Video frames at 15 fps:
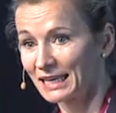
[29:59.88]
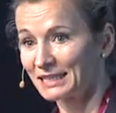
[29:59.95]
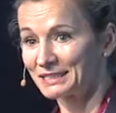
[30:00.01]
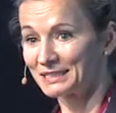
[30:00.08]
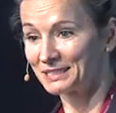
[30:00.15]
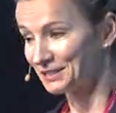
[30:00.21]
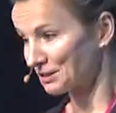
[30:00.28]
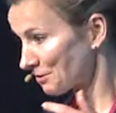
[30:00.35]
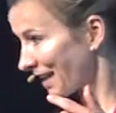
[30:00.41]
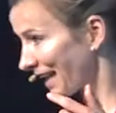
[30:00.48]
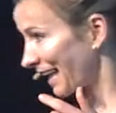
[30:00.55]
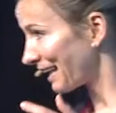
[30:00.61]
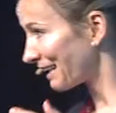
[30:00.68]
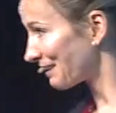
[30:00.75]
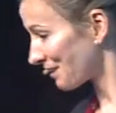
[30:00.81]
Still
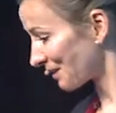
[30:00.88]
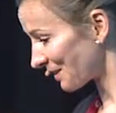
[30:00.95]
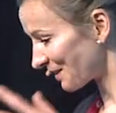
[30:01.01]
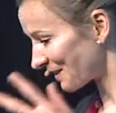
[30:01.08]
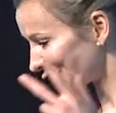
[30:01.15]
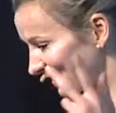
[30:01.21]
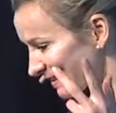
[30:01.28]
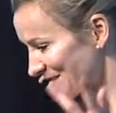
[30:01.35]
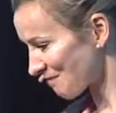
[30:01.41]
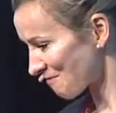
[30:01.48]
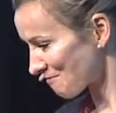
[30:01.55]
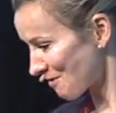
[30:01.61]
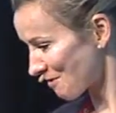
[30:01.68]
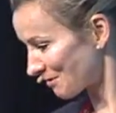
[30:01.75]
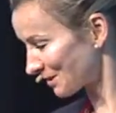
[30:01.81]
had,
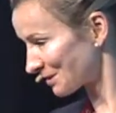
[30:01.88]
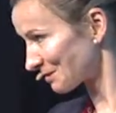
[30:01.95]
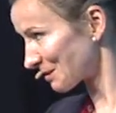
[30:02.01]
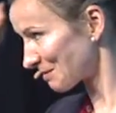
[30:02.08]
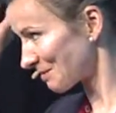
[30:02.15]
what were we talking